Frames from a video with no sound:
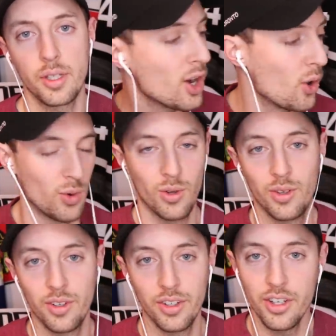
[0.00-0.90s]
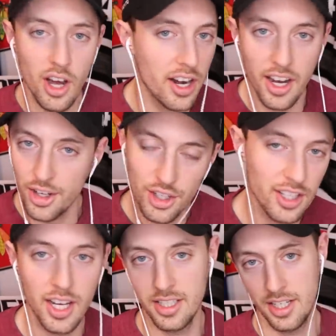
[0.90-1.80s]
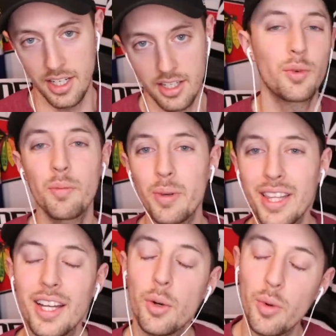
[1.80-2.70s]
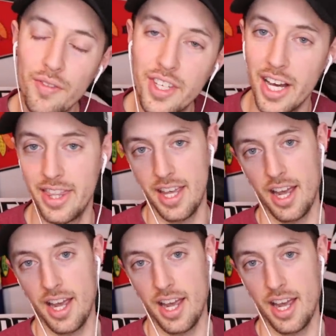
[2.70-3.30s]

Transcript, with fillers: No, not N H L nineteen. We've been there, we've done